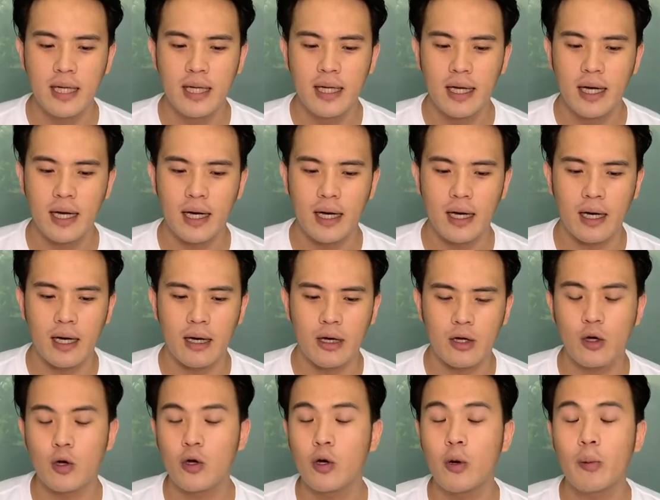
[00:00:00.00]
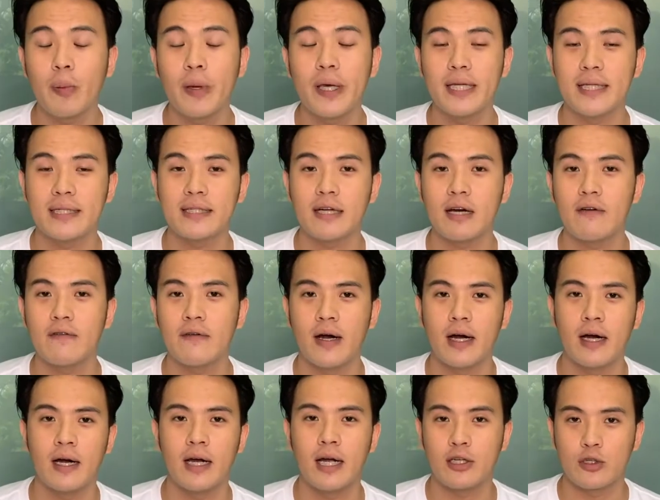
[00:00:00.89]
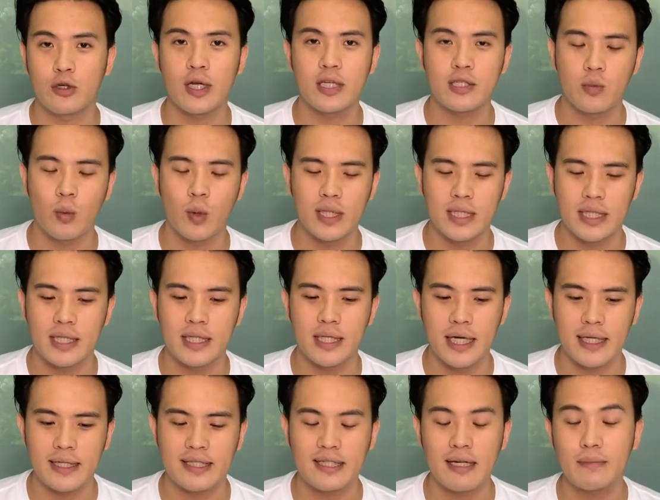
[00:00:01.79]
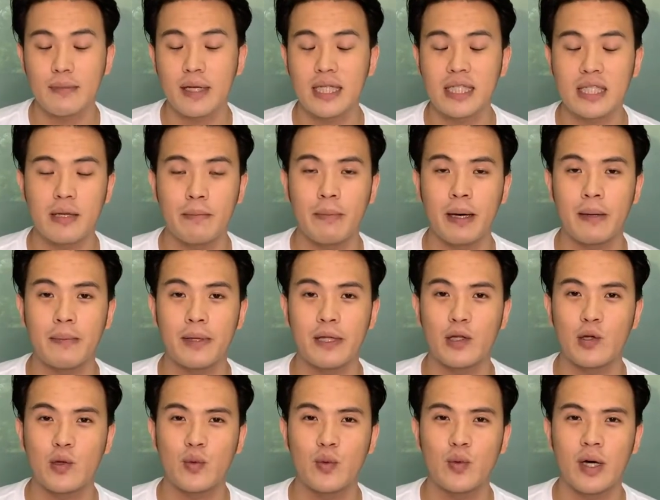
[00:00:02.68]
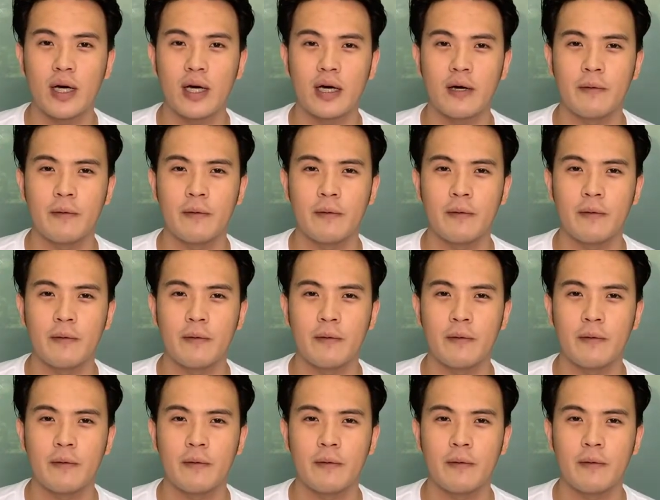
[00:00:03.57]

cocoa peat itself attracts water, and sometimes it might be too